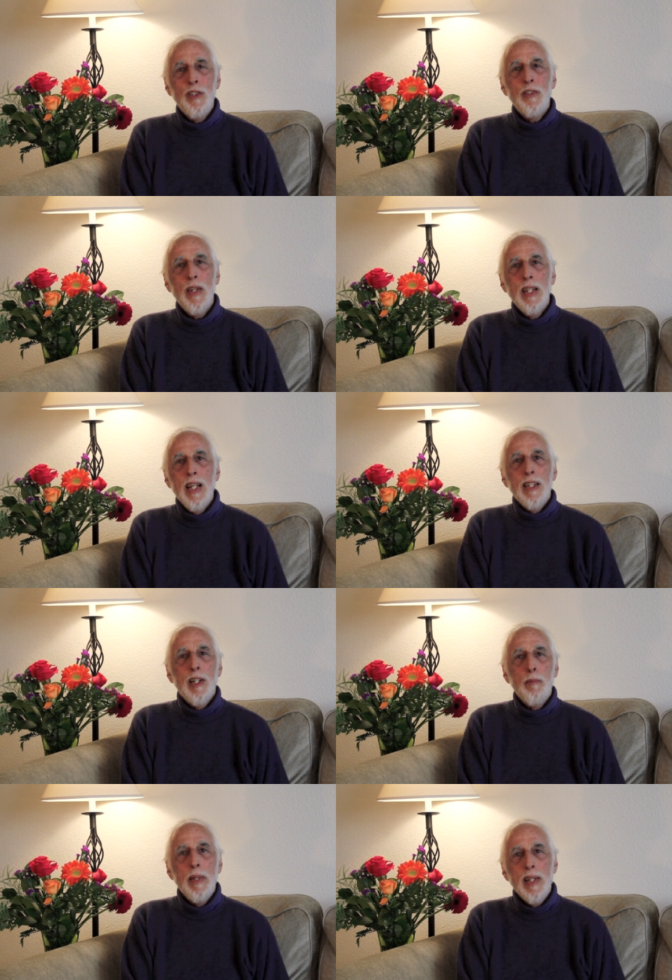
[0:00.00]
She said,
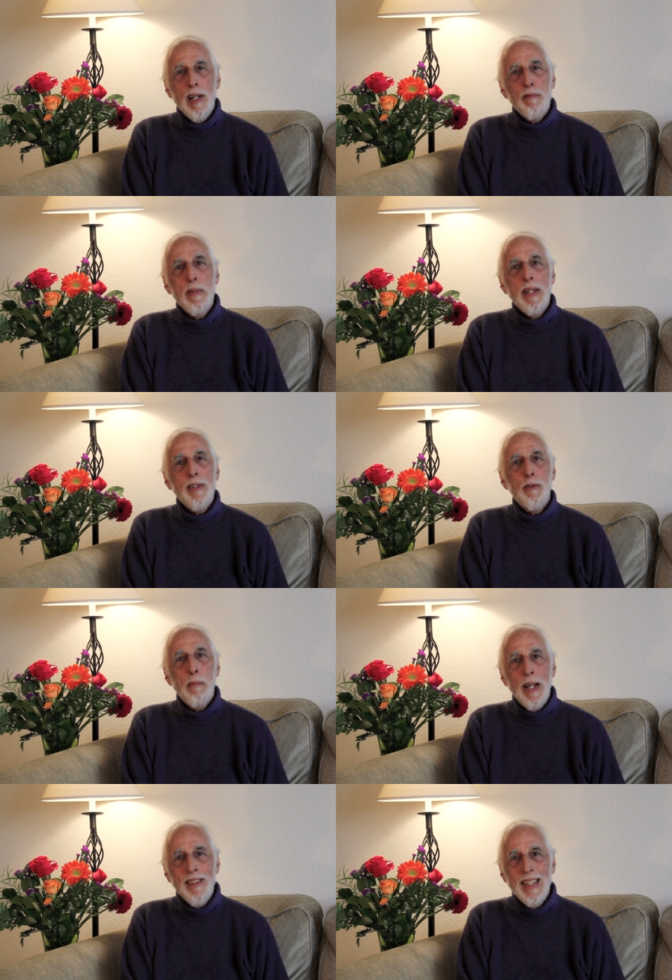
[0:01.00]
come in, I've been
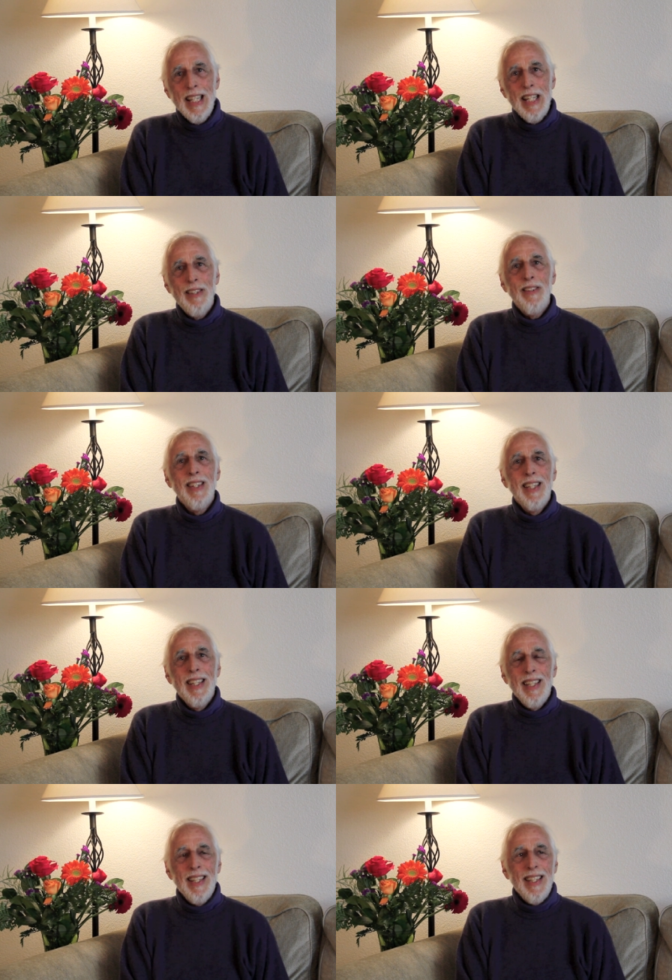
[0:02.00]
expecting you.
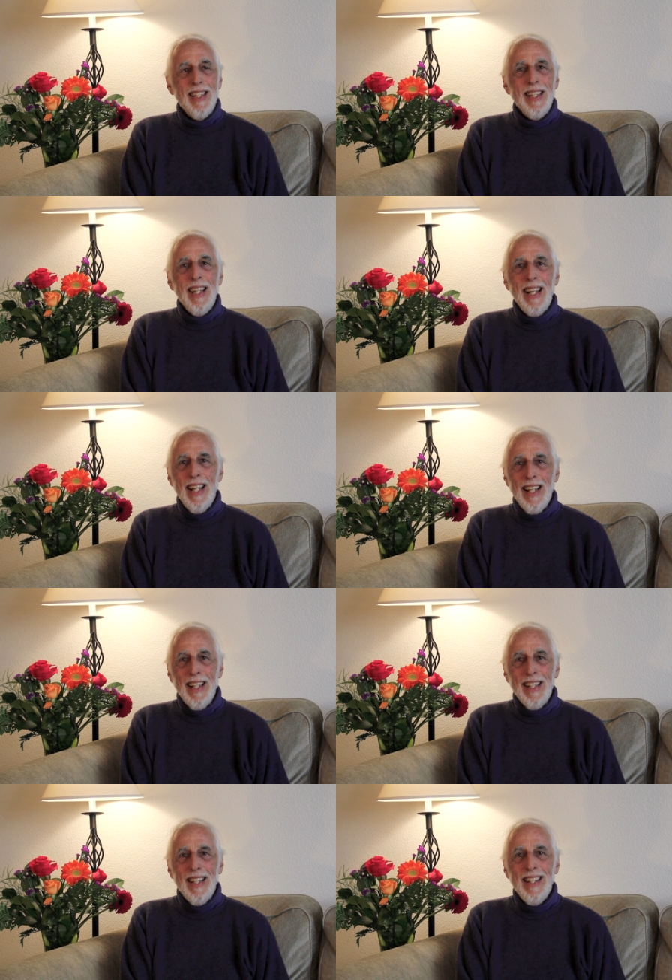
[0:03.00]

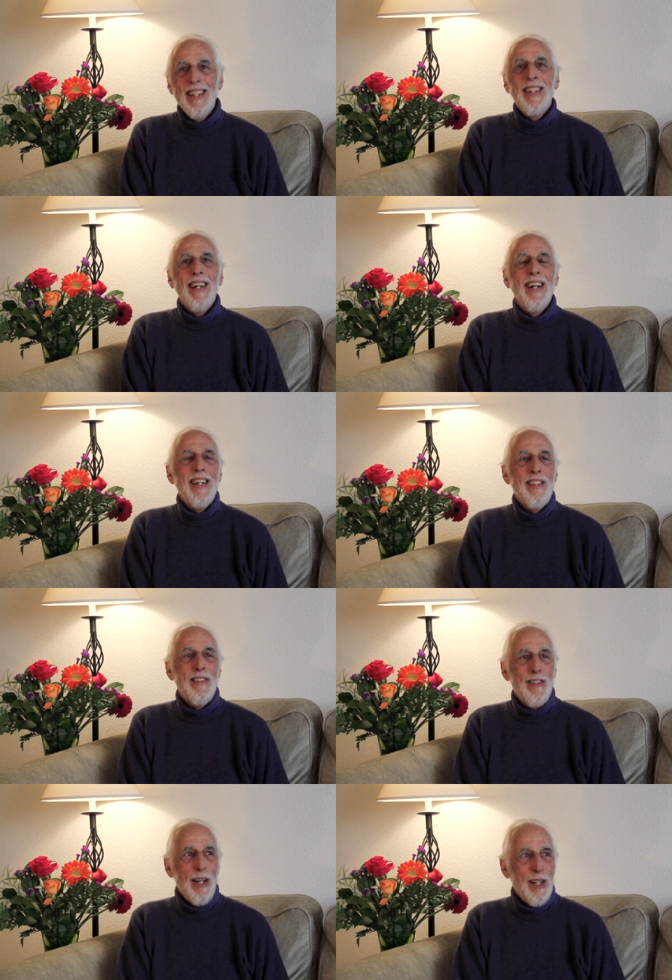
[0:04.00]
And I
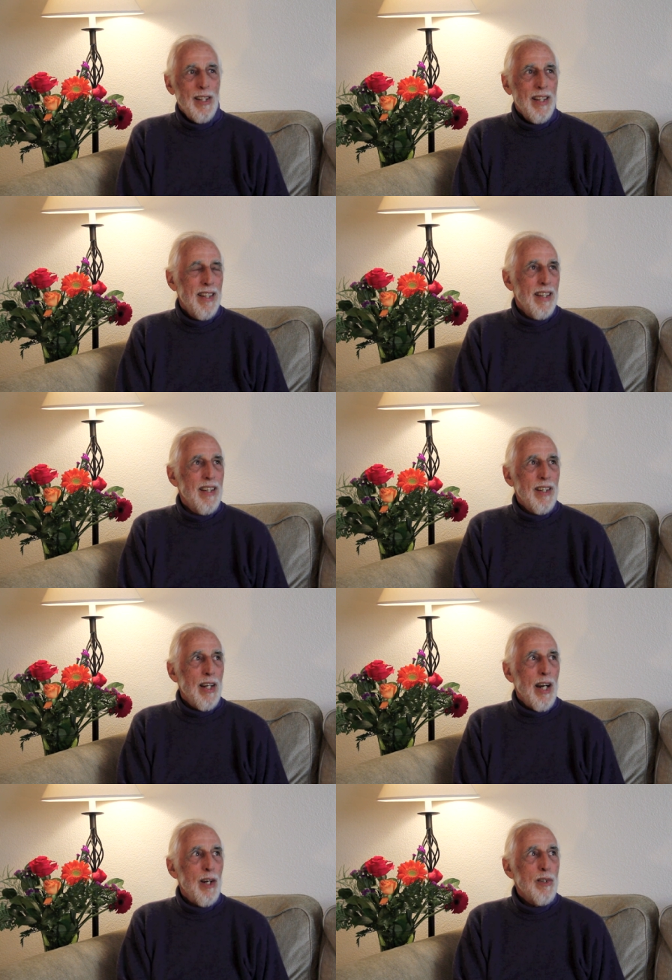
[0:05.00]
said,
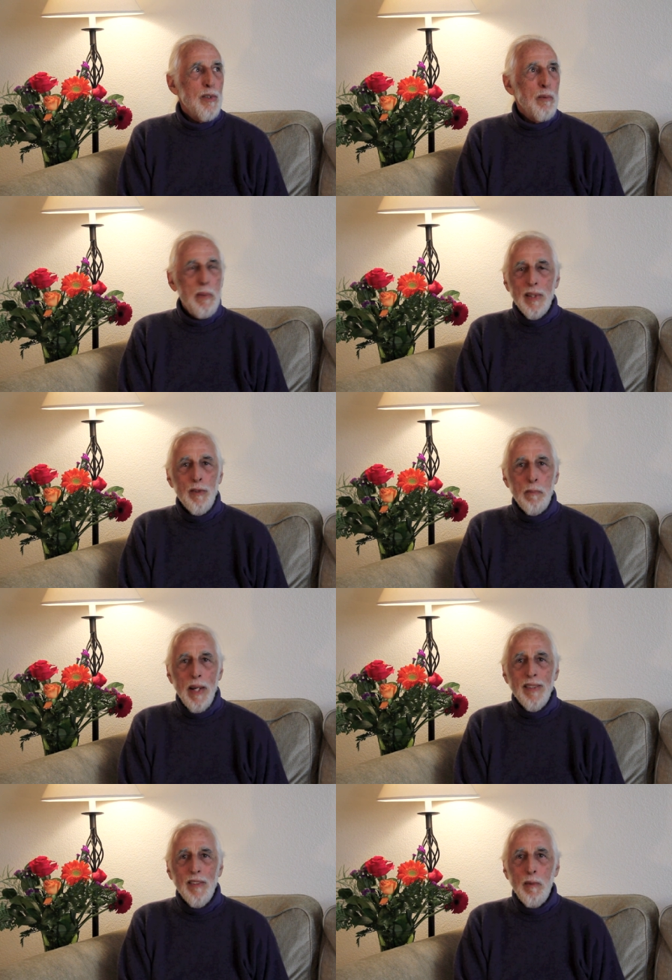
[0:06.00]
how could you be
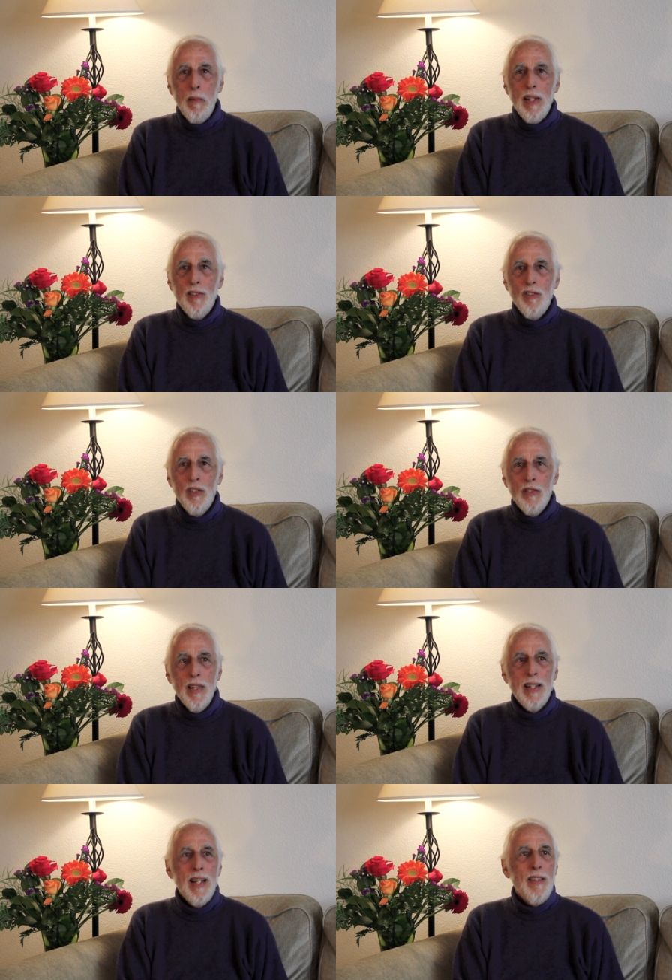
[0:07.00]
expecting me? And she
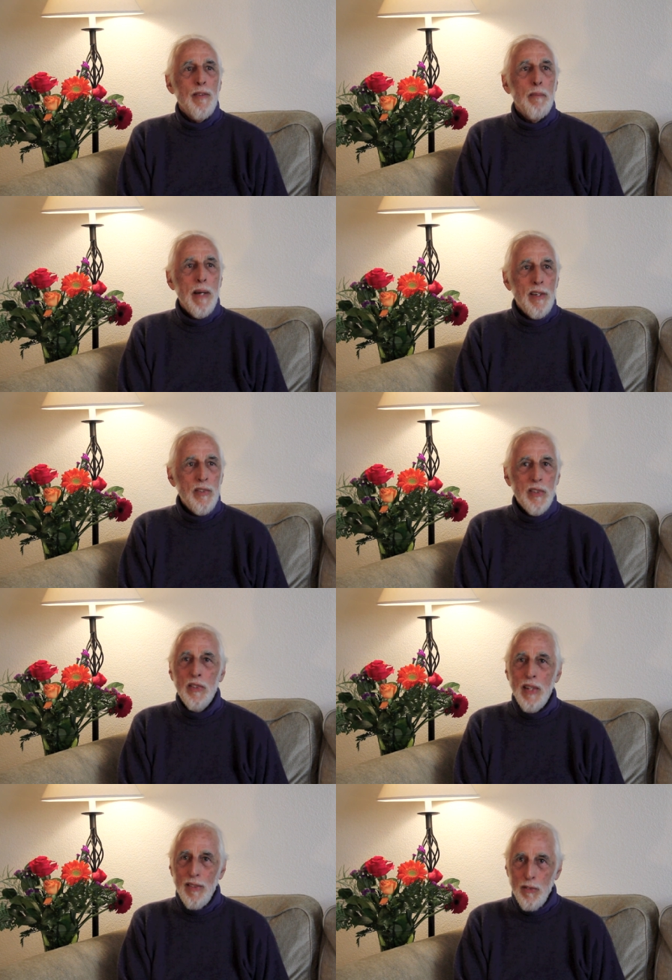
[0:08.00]
said, the Master
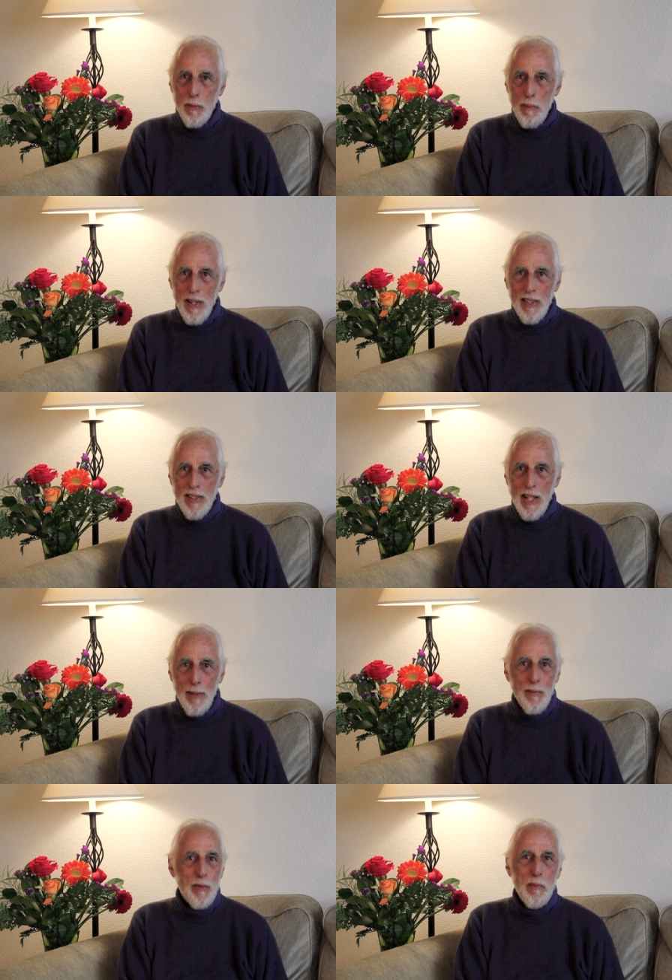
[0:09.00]
Saint Germain
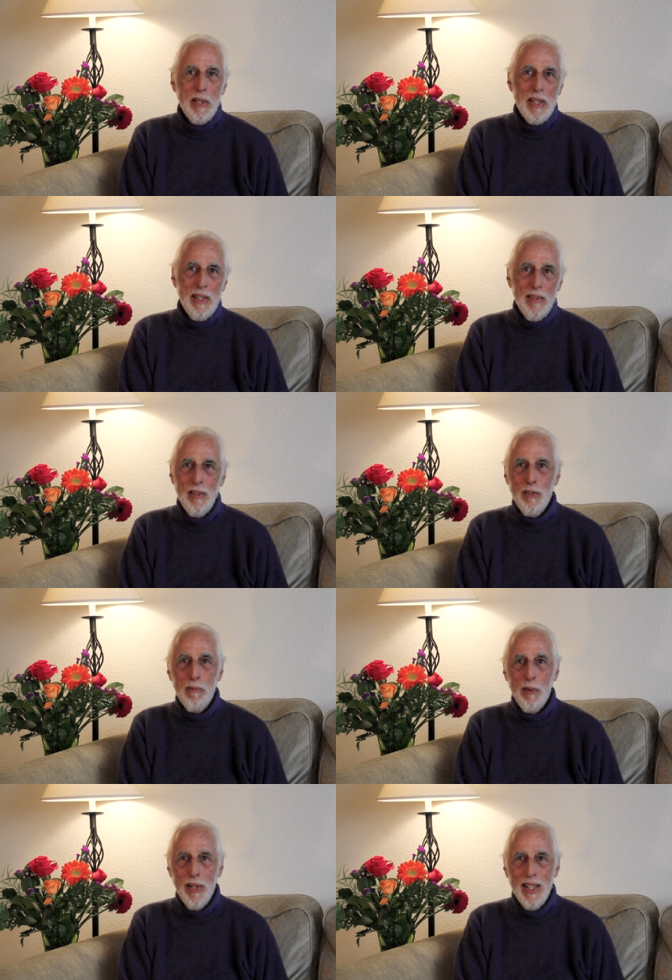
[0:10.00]
came to me
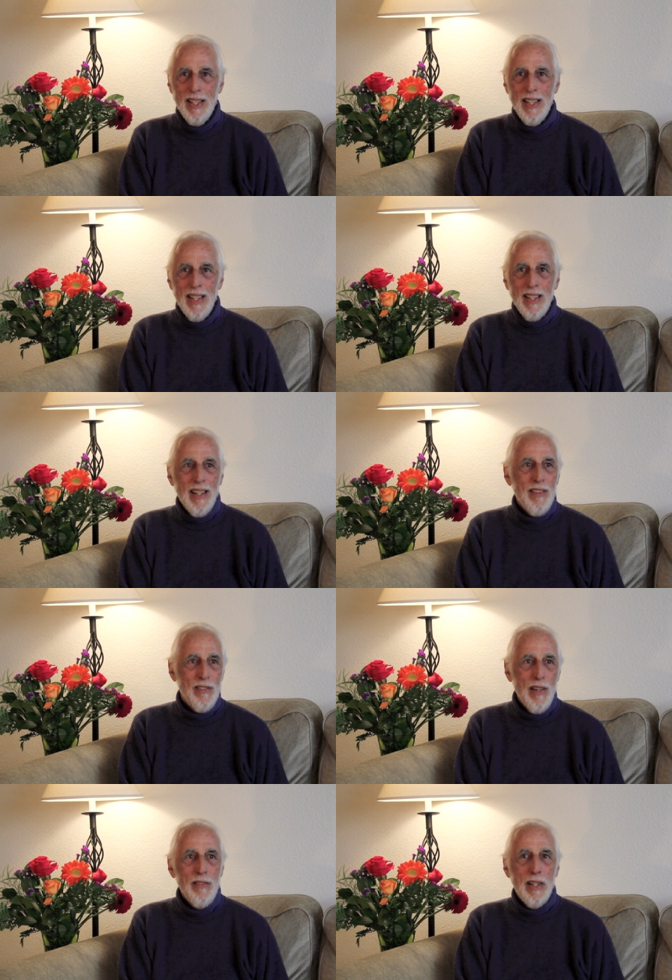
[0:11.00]
this morning and
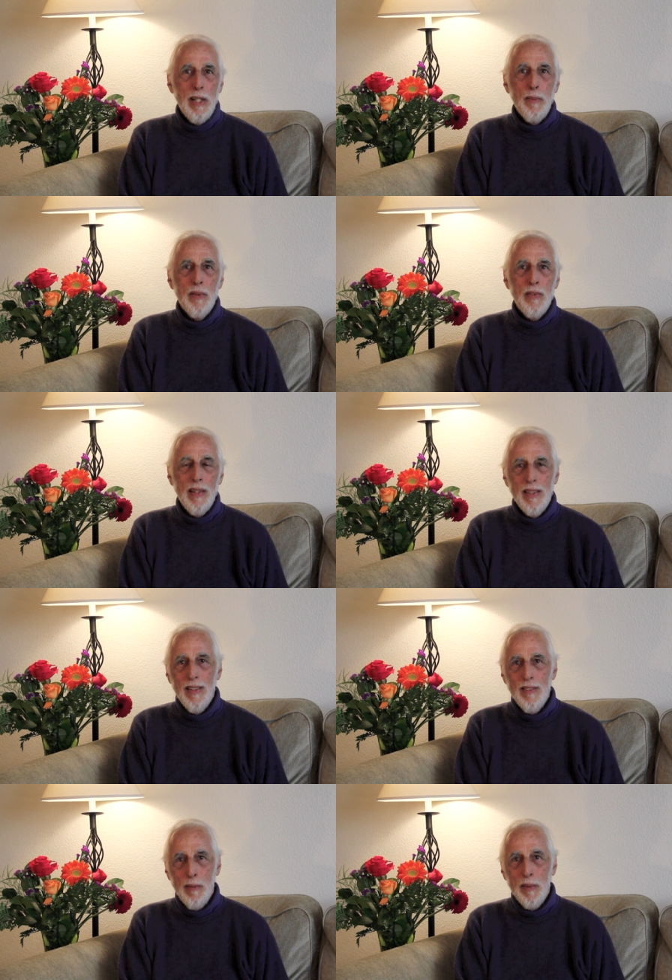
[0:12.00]
said that he was
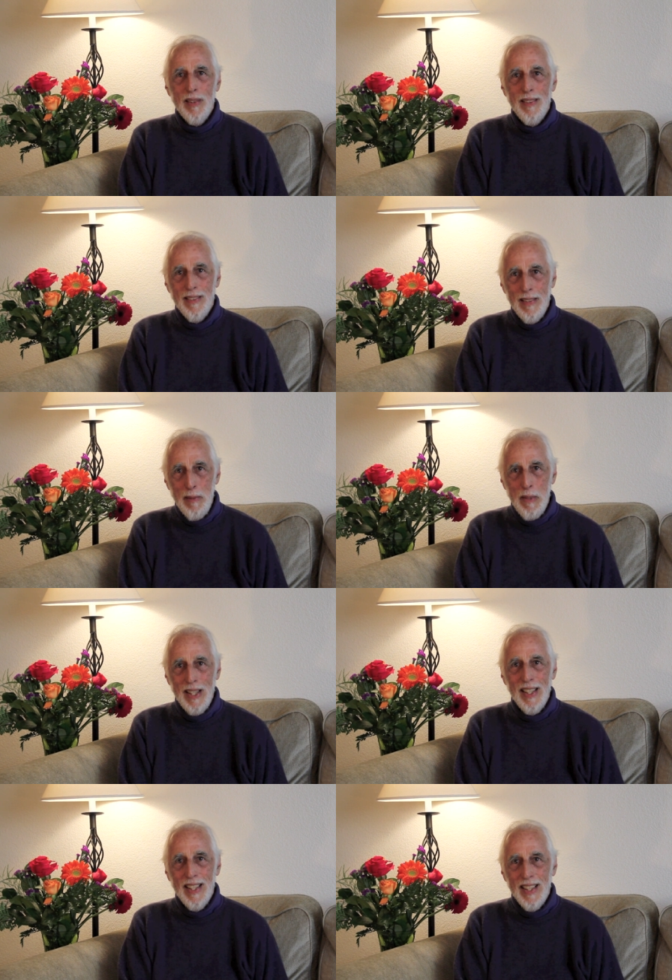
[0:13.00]
sending someone to see
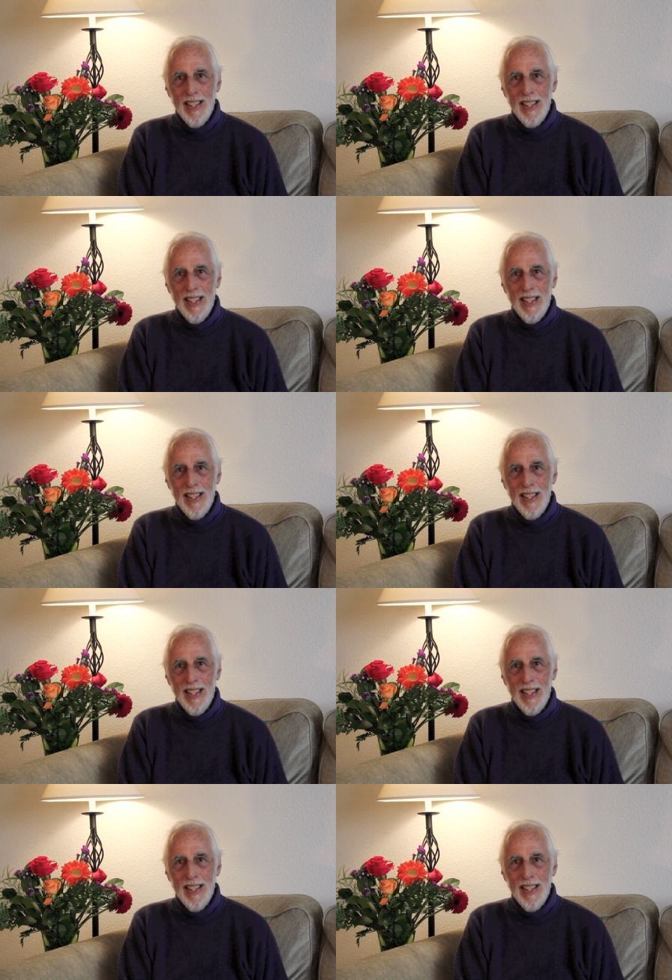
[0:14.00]
me.